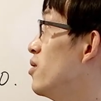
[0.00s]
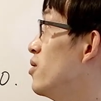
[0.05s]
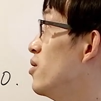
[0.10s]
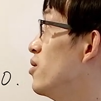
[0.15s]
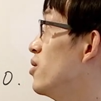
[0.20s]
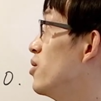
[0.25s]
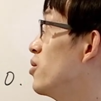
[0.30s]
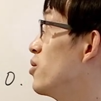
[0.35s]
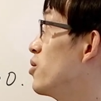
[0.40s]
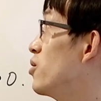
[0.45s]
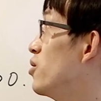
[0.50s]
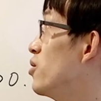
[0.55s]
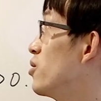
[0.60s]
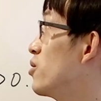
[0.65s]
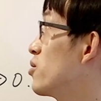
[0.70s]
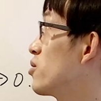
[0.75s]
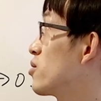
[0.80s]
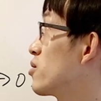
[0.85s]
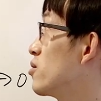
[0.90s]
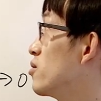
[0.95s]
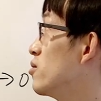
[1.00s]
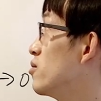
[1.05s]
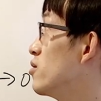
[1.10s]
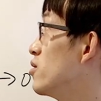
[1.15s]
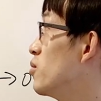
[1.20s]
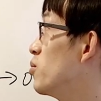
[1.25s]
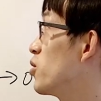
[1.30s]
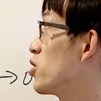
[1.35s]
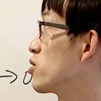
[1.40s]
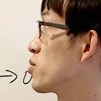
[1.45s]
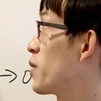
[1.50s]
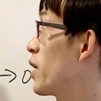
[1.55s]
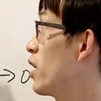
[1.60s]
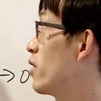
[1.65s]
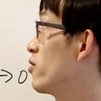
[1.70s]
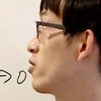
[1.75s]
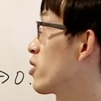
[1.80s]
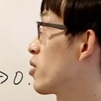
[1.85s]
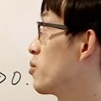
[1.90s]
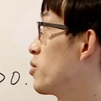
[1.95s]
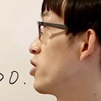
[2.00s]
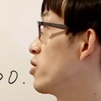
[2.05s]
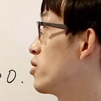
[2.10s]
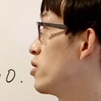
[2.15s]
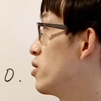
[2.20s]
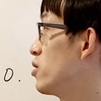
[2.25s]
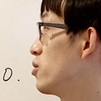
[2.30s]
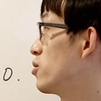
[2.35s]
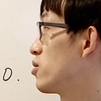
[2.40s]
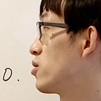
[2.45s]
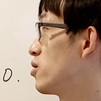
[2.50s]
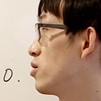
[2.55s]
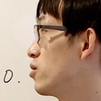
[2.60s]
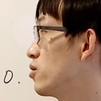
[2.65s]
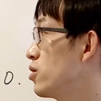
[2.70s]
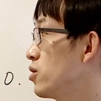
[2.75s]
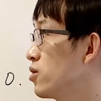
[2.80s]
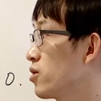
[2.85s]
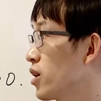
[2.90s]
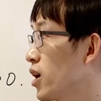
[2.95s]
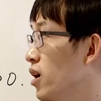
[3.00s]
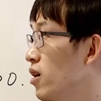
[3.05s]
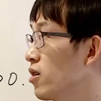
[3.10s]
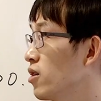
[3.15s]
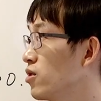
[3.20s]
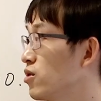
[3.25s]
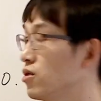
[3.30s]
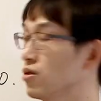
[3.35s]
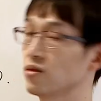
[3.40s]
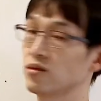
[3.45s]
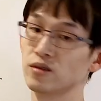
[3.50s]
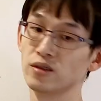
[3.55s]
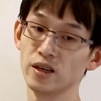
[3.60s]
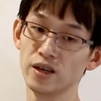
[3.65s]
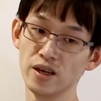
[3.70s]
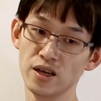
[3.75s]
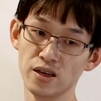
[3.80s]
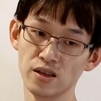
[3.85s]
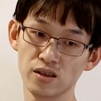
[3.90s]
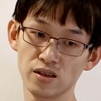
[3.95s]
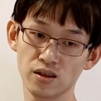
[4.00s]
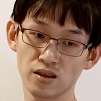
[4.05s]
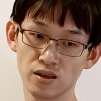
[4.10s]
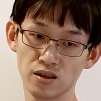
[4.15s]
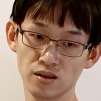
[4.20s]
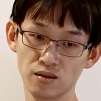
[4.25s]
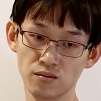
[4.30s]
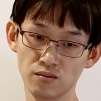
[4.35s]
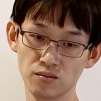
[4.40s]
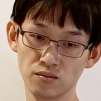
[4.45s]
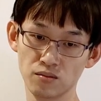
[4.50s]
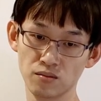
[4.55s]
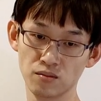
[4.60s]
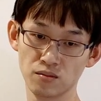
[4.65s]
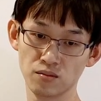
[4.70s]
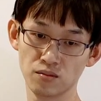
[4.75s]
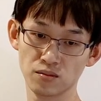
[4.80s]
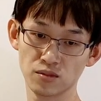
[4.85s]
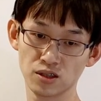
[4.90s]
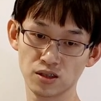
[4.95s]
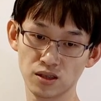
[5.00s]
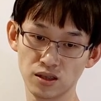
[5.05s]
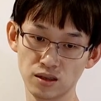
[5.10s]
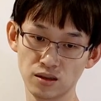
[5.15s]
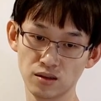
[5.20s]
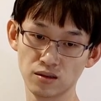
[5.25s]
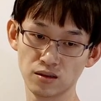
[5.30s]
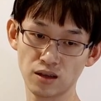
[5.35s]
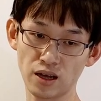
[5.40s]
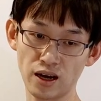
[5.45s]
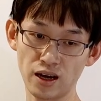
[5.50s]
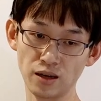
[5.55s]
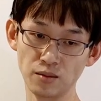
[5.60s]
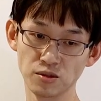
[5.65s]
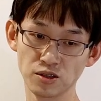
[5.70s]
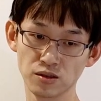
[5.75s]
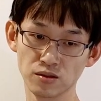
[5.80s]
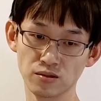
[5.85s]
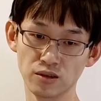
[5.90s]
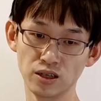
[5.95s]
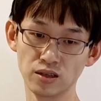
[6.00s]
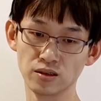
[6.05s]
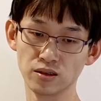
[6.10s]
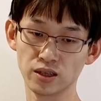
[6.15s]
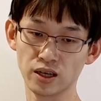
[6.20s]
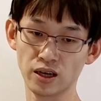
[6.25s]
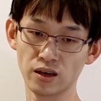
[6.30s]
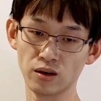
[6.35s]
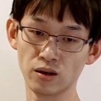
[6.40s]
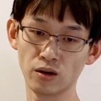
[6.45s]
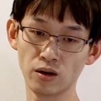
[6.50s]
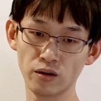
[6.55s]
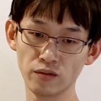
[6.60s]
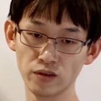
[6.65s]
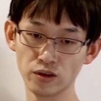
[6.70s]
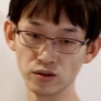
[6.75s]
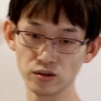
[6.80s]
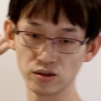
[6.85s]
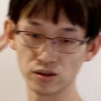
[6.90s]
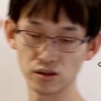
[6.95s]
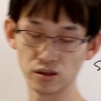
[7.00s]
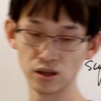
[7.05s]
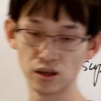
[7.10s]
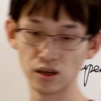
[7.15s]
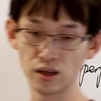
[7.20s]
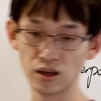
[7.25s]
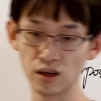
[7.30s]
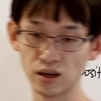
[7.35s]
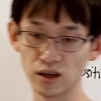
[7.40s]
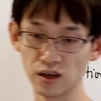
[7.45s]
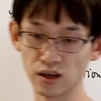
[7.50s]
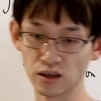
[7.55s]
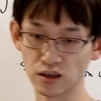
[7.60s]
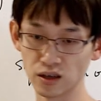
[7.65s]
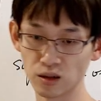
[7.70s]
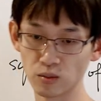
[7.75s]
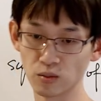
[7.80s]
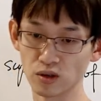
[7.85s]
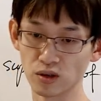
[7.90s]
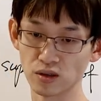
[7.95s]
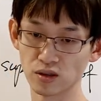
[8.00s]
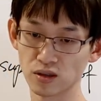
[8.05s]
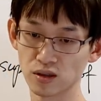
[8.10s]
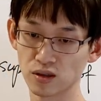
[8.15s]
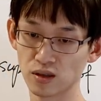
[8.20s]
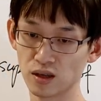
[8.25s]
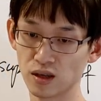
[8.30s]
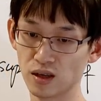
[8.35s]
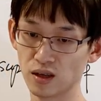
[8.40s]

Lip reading: you use the most powerful computer, you still need to calculate 2 to the nth times, right? To get all of those numbers,